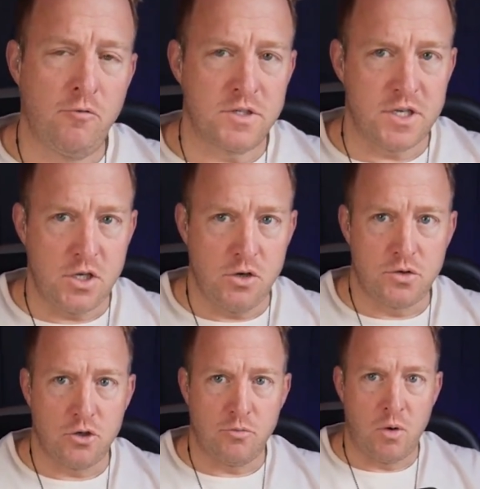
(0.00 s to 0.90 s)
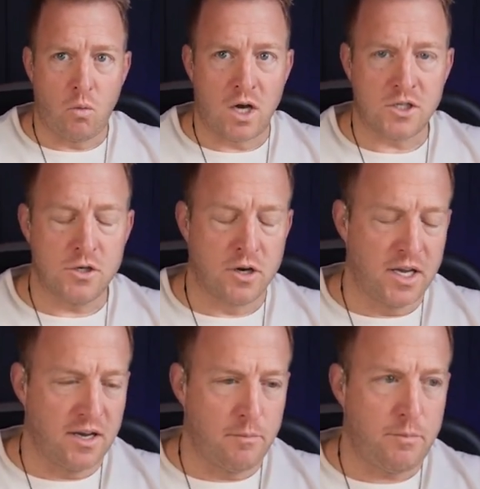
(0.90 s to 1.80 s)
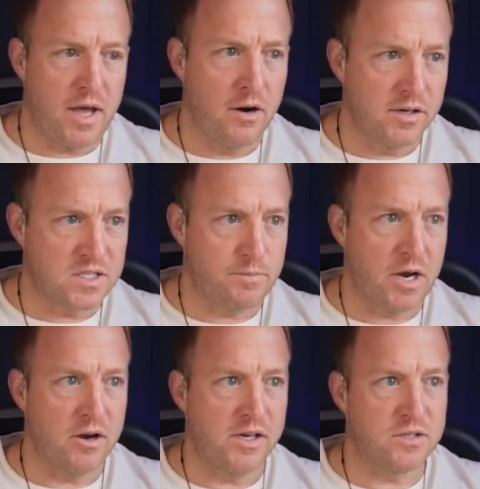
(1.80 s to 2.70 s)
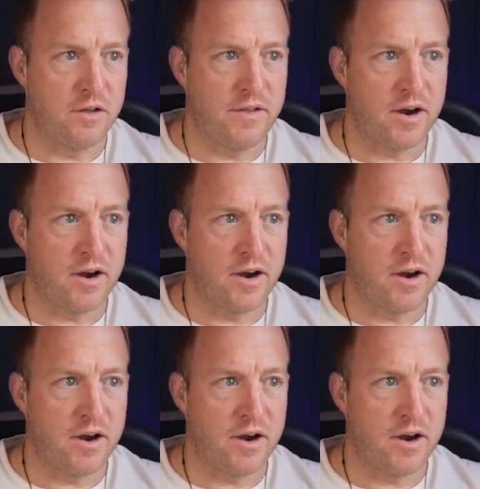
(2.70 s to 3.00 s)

over to YouTube and watch it. You're gonna get a better experience on